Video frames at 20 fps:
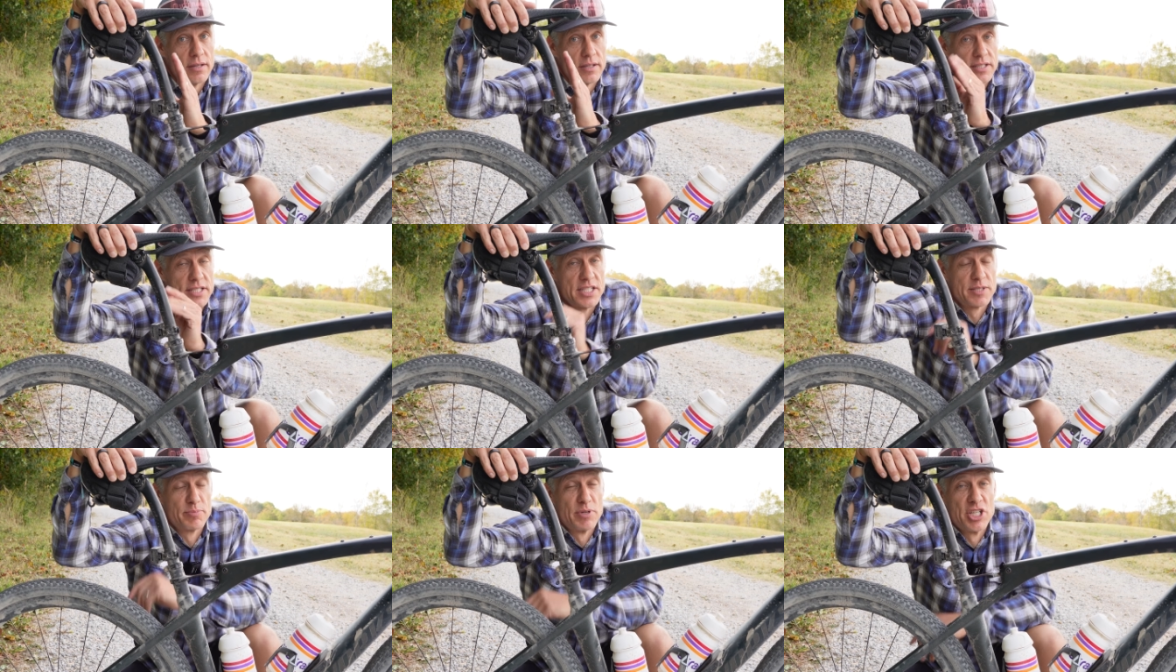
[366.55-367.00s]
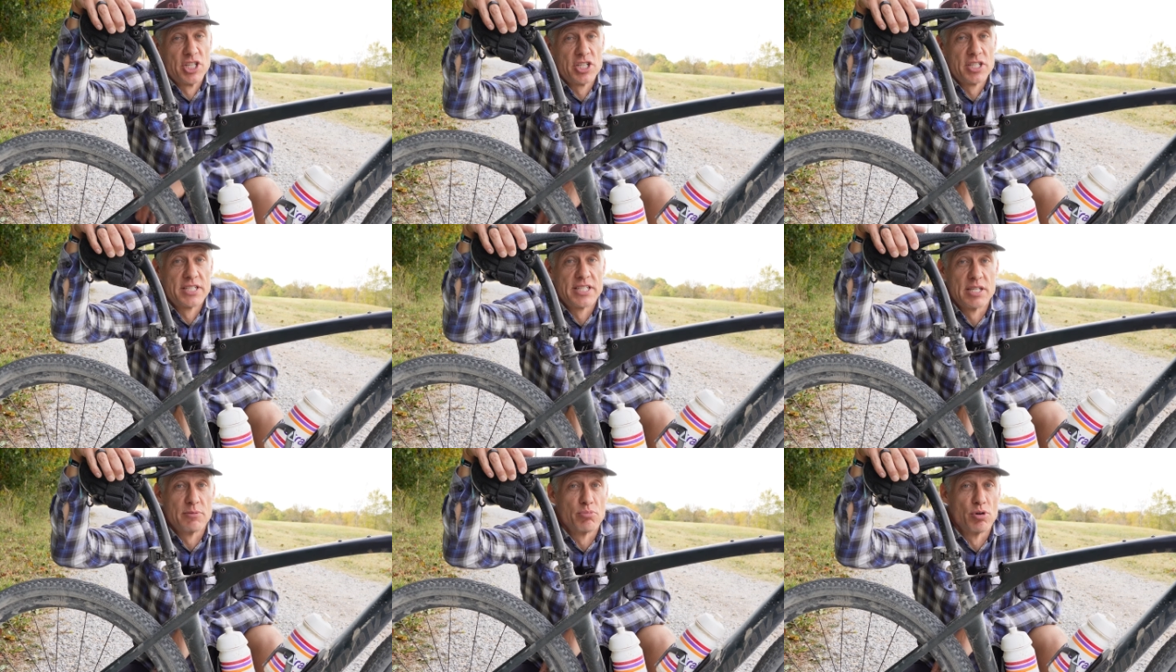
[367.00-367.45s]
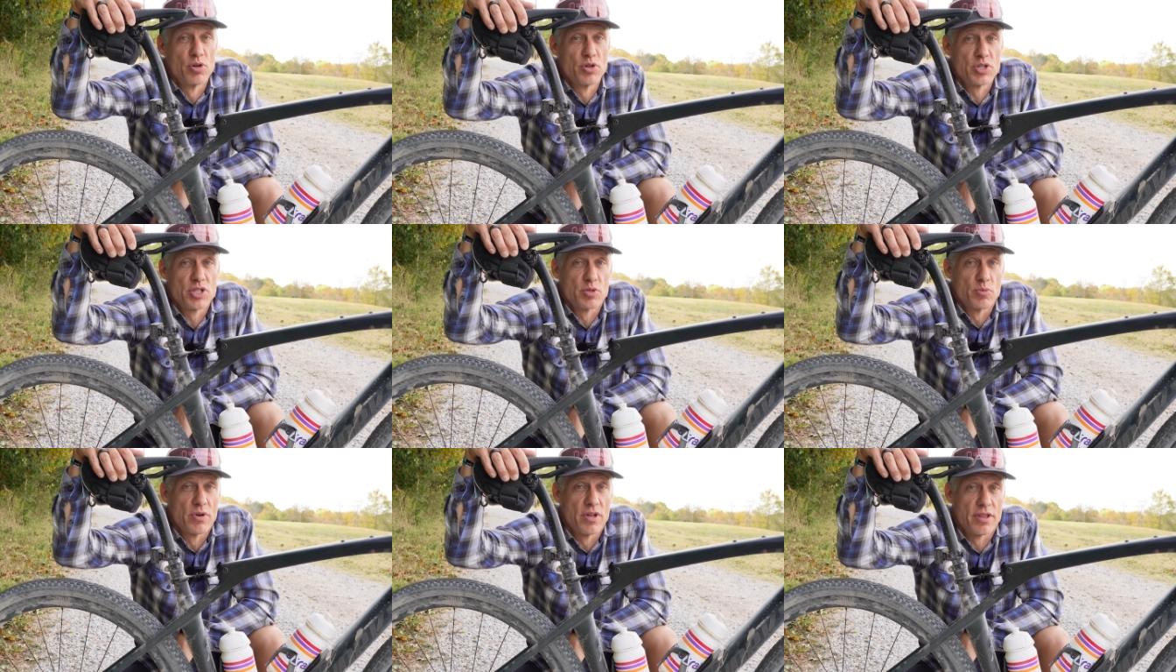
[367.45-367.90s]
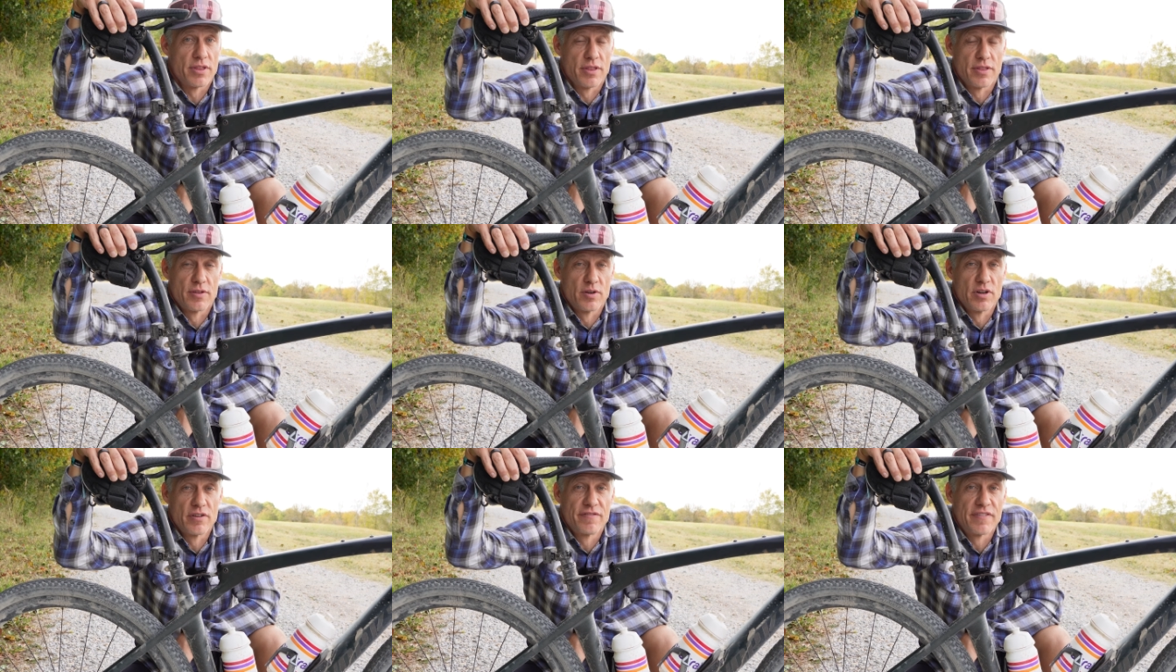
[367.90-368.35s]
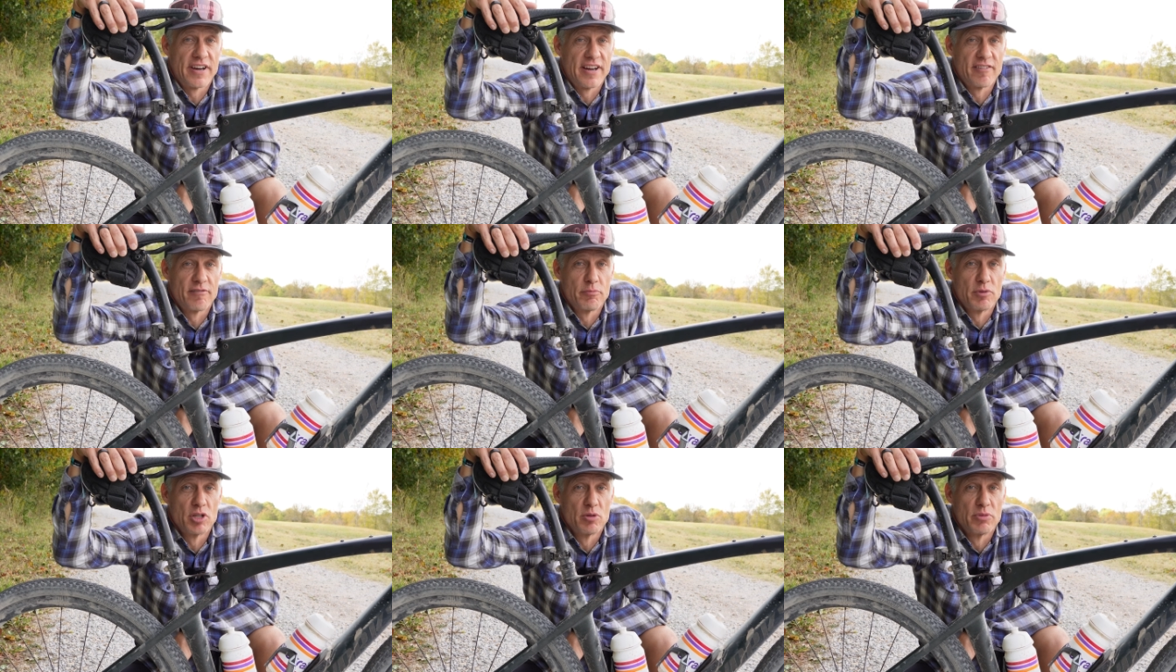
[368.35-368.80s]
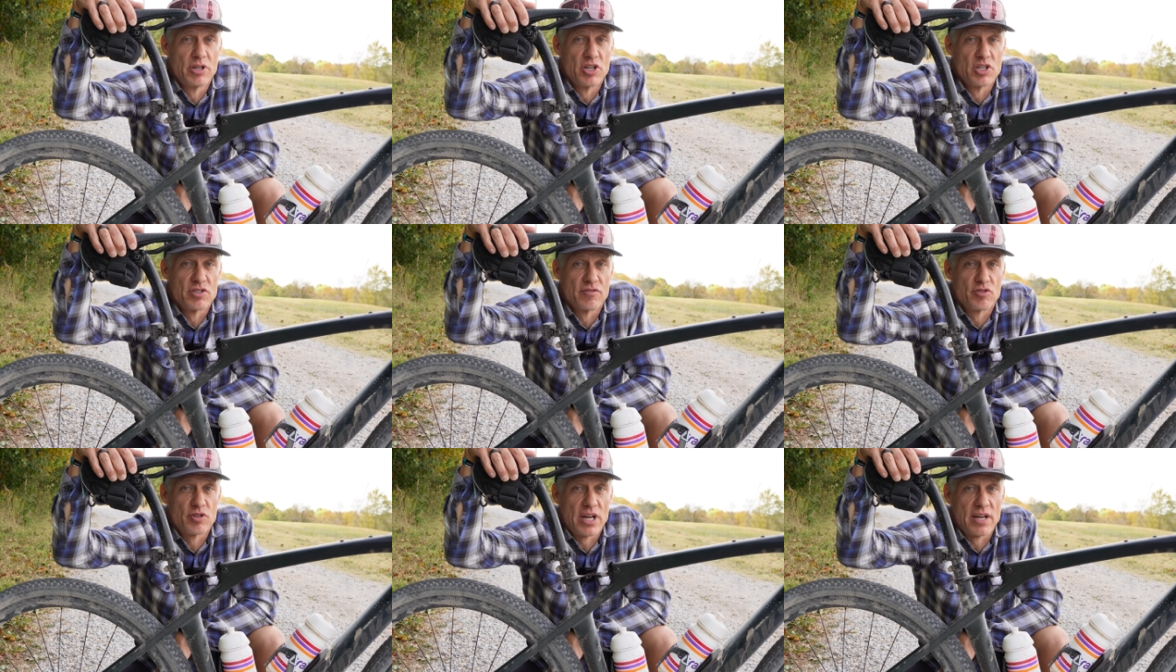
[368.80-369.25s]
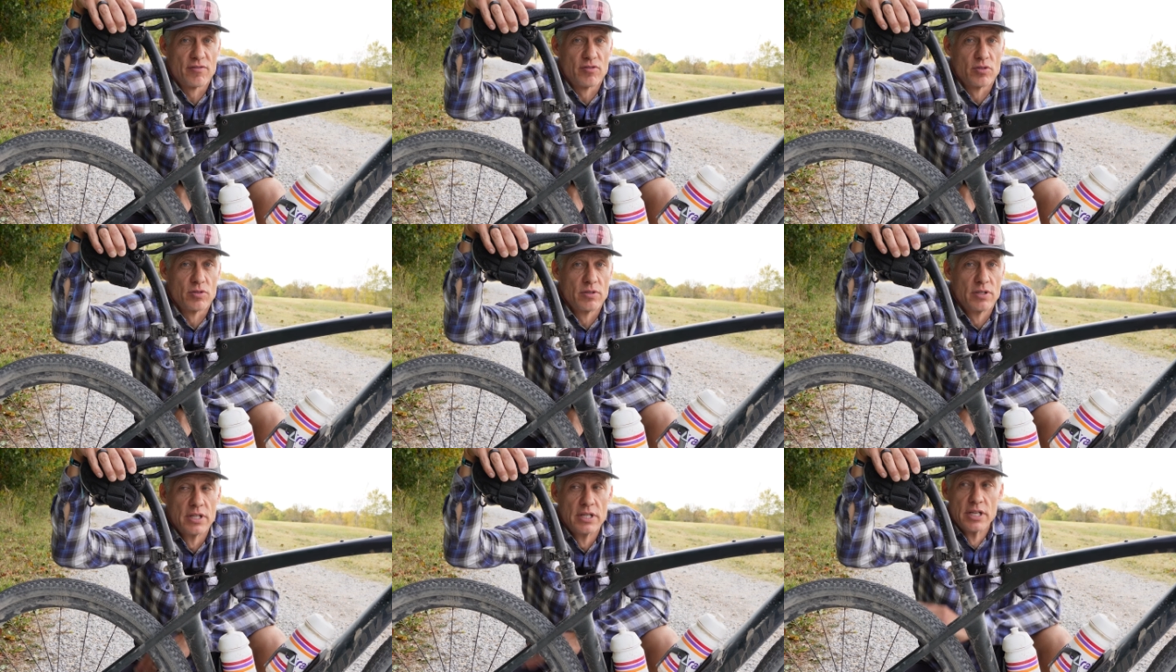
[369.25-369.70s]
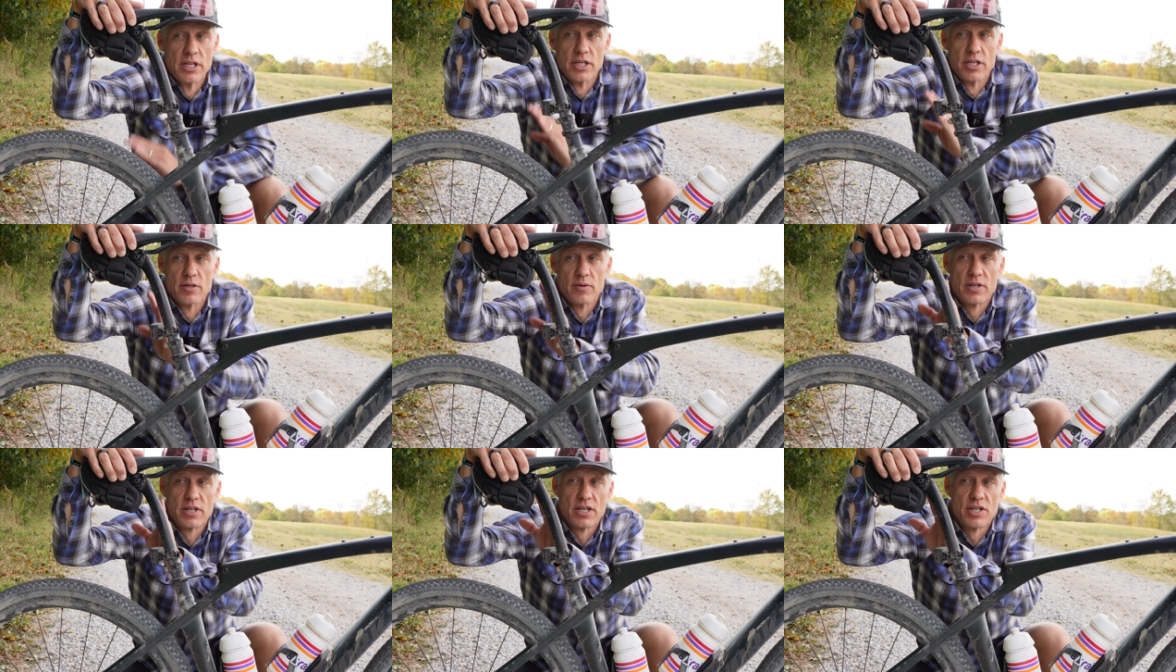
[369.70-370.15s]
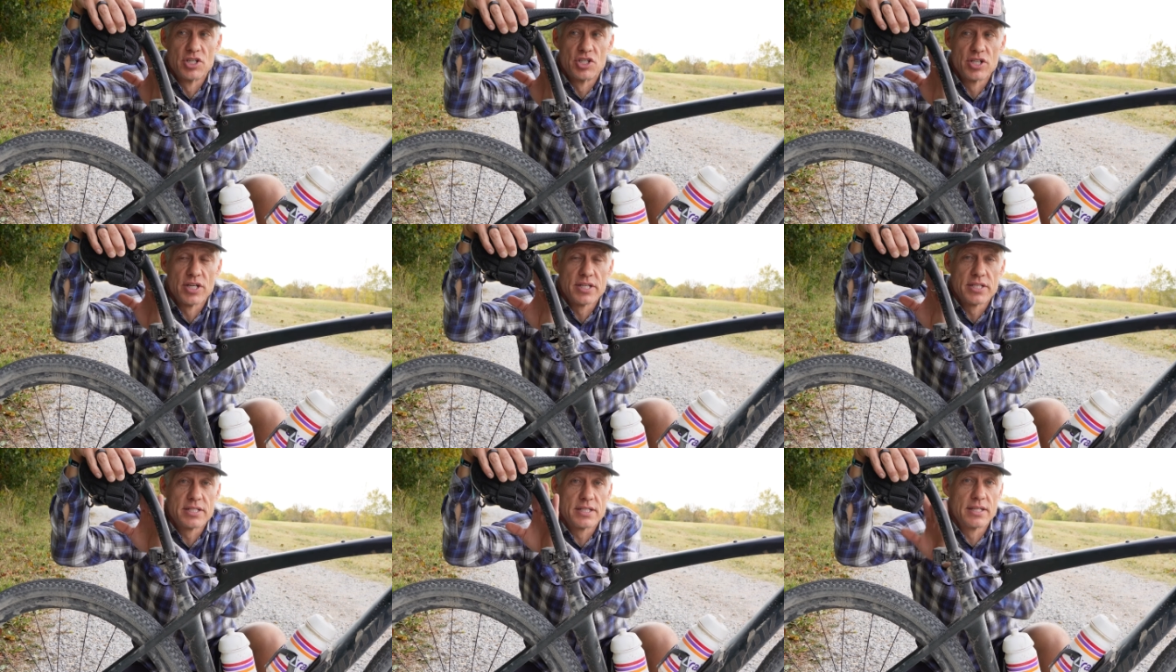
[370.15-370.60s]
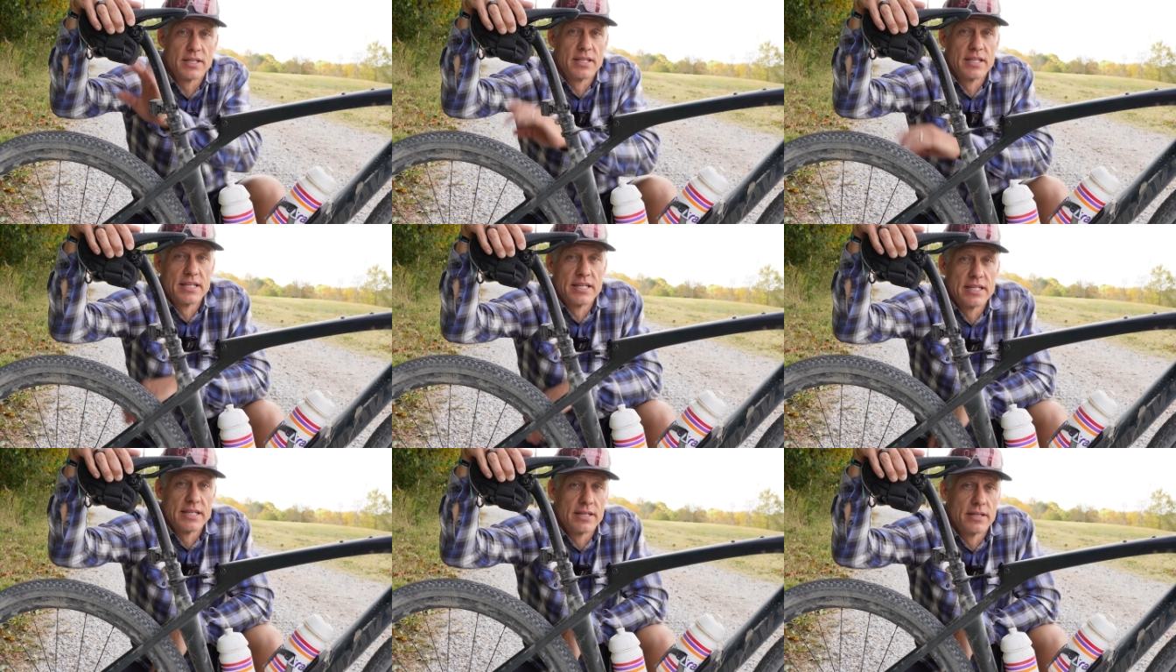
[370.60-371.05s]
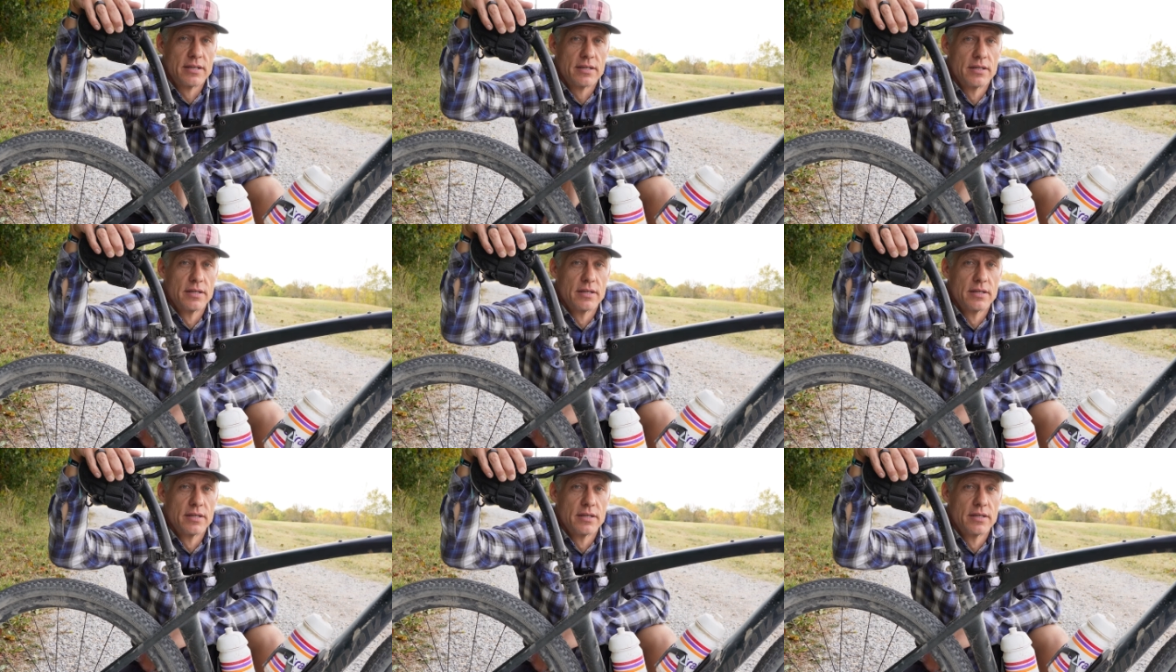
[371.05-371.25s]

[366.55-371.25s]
suspension seat post with 35 millimeters of travel. You can adjust the